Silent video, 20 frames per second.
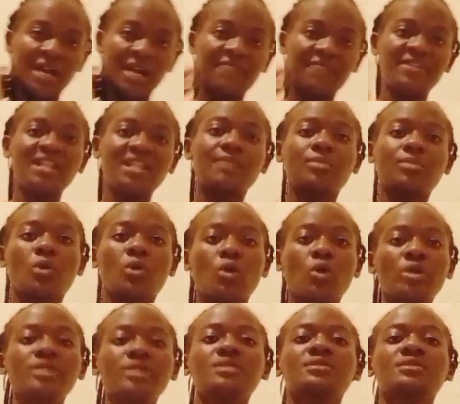fill up
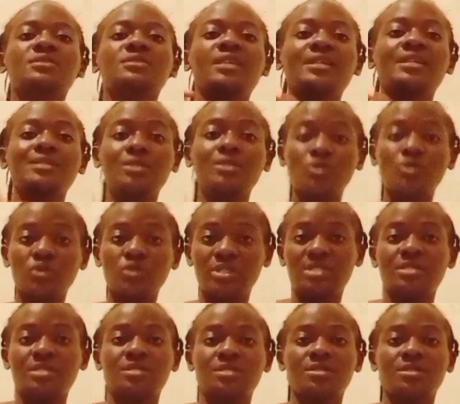coins and
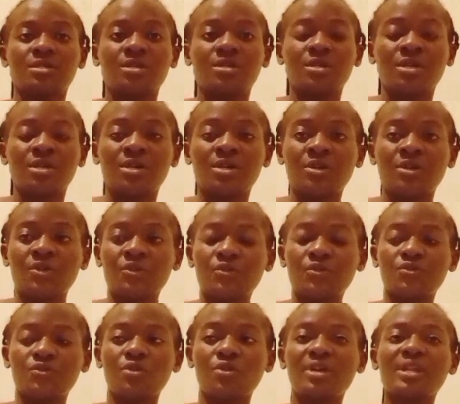notes.
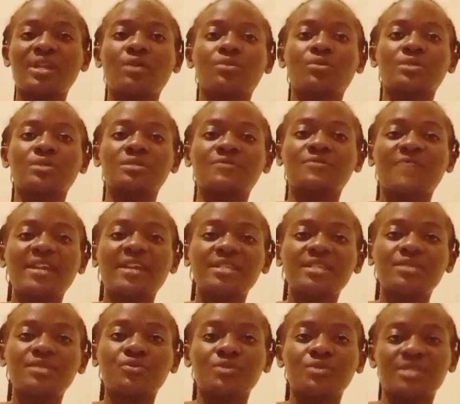So what I was
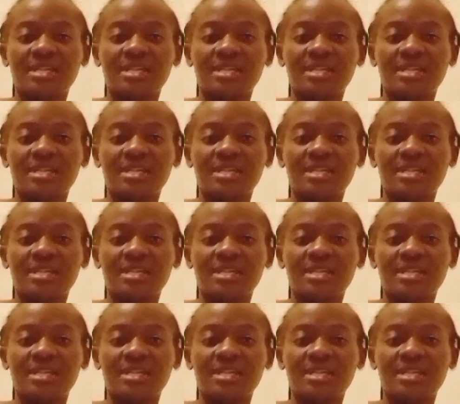finding was